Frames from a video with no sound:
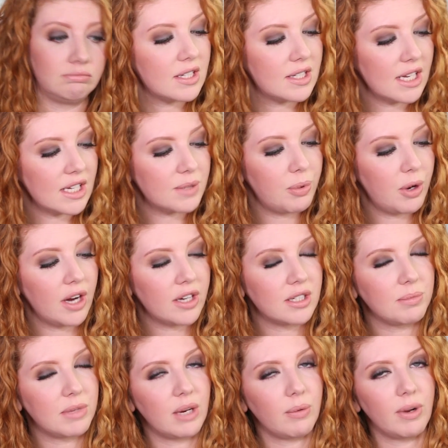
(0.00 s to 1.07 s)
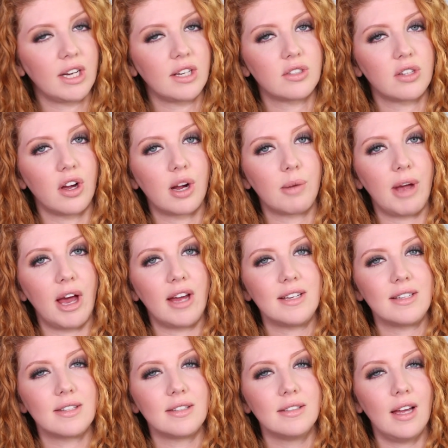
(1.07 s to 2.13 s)
This next product I'm getting ready to talk about
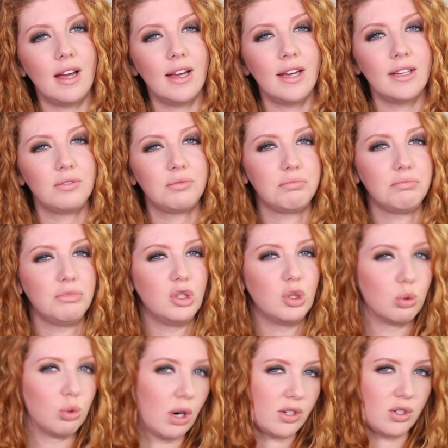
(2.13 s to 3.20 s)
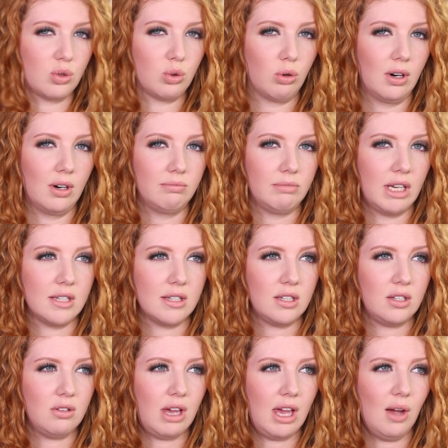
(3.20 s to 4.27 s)
is not drugstore, as
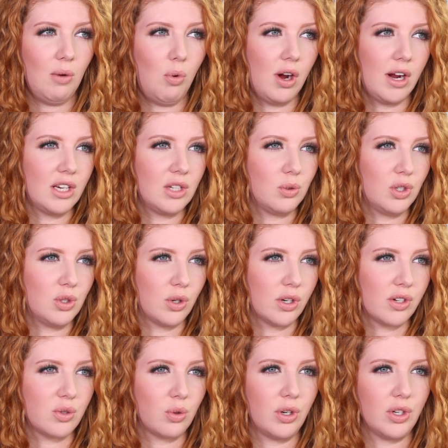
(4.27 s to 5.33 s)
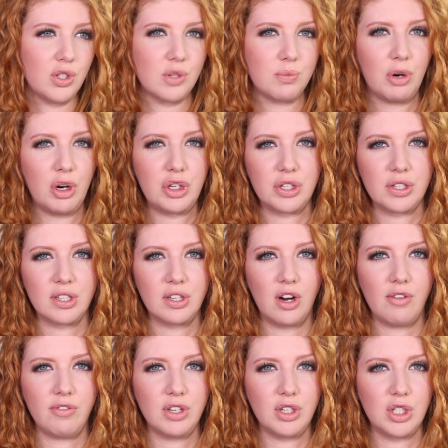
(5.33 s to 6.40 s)
in you can't walk into a drugstore and just purchase it
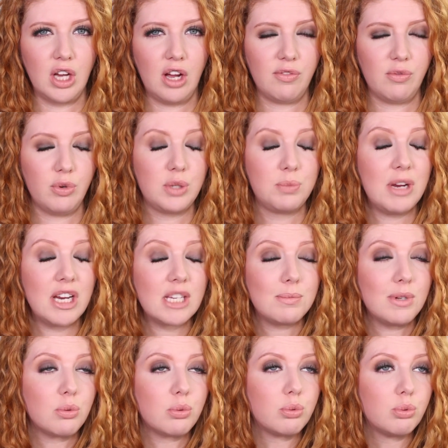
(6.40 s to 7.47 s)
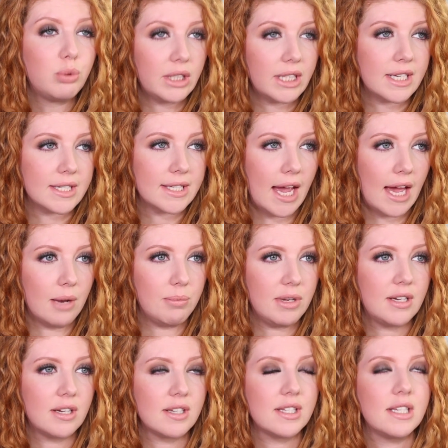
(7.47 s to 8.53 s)
off the shelf, which makes me really sad
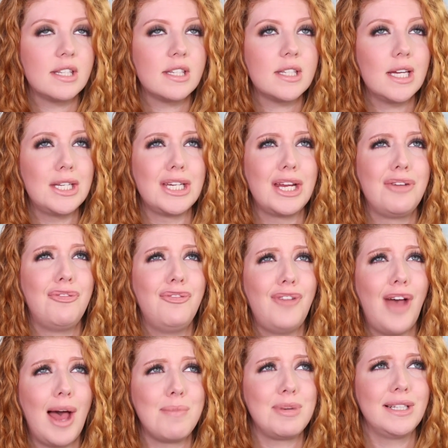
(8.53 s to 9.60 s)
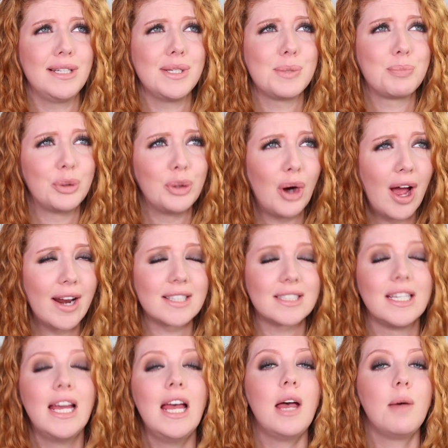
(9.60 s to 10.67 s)
because it's such a fabulous
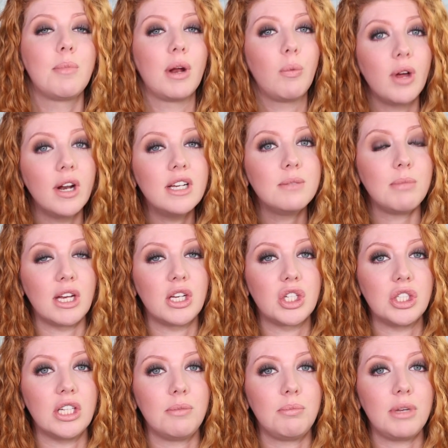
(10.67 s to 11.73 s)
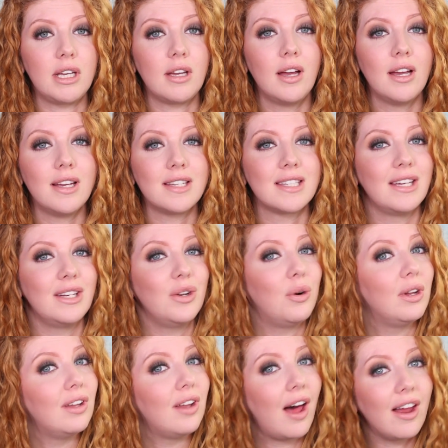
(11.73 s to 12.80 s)
product. But I wanted to mention it because I know
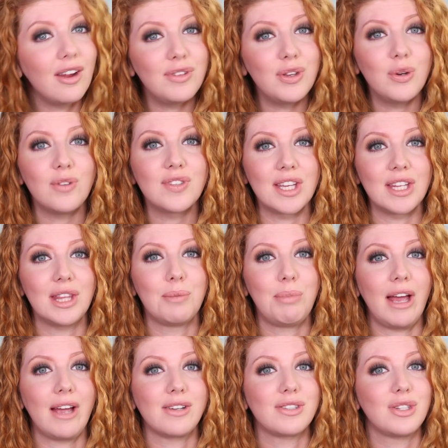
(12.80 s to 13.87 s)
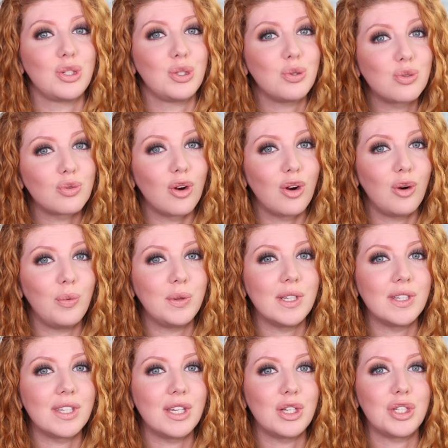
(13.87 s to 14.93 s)
a lot of you have said in the past that you struggle with
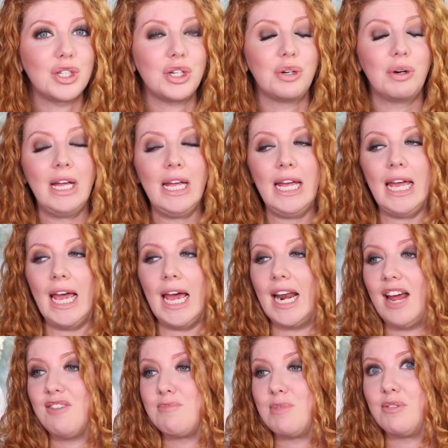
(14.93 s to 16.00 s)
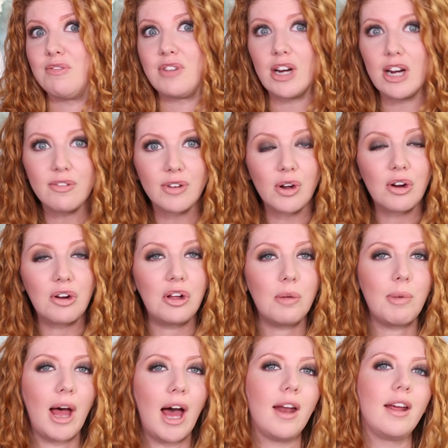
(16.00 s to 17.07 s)
this issue, and I've been very vocal
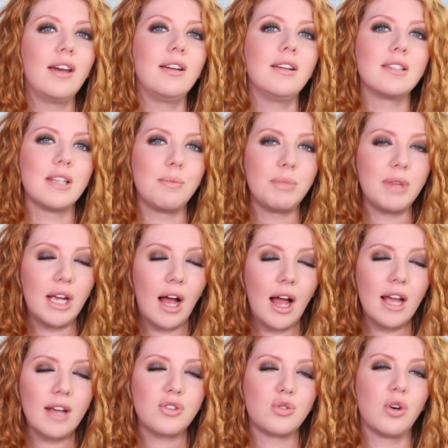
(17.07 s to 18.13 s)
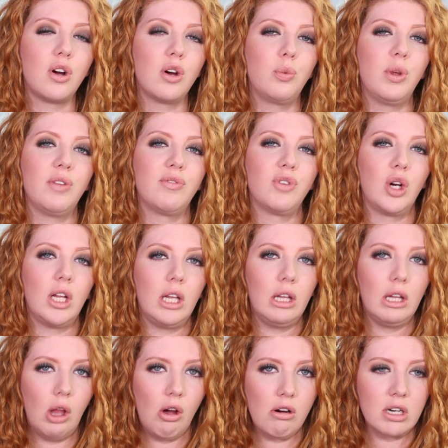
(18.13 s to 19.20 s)
about it. It's something I have struggled with for a
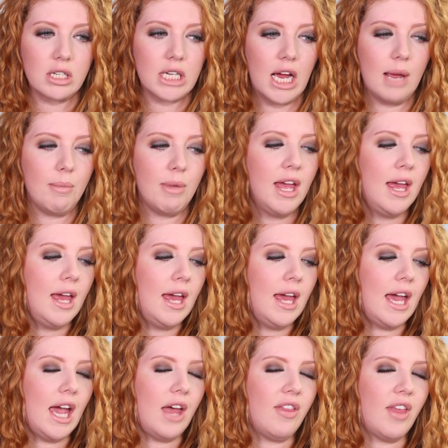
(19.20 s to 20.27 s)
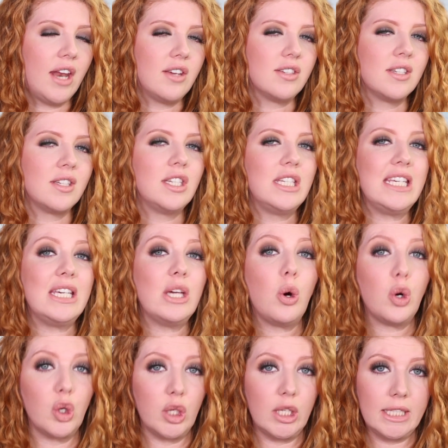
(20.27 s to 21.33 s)
long time, and that is
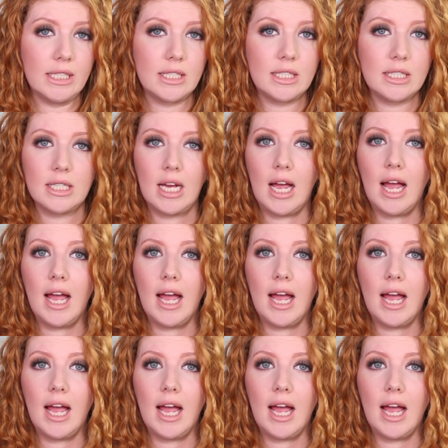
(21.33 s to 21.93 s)
deodorant.